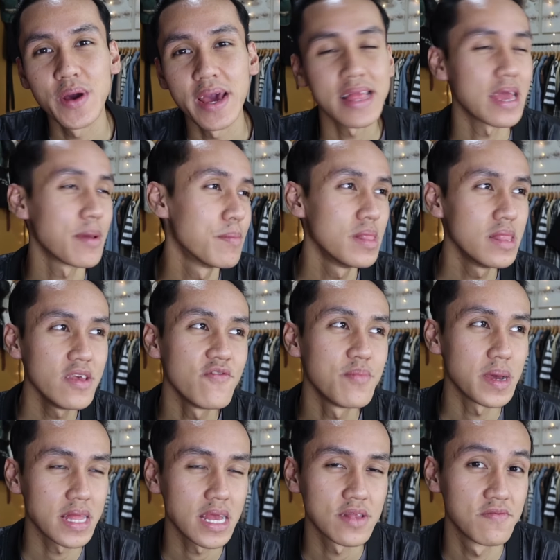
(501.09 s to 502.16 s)
and I believe
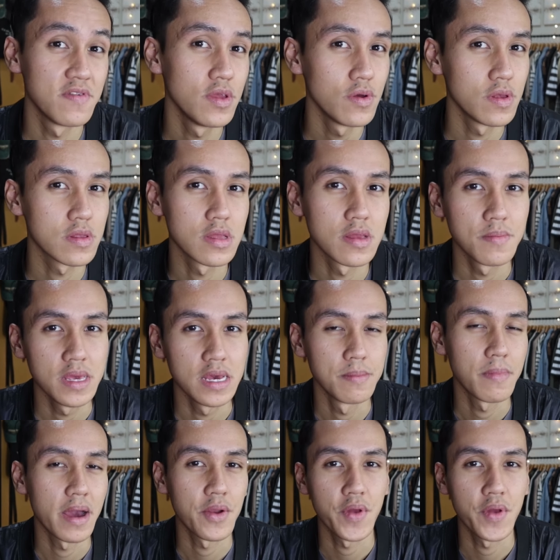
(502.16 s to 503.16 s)
my next video is gonna be a My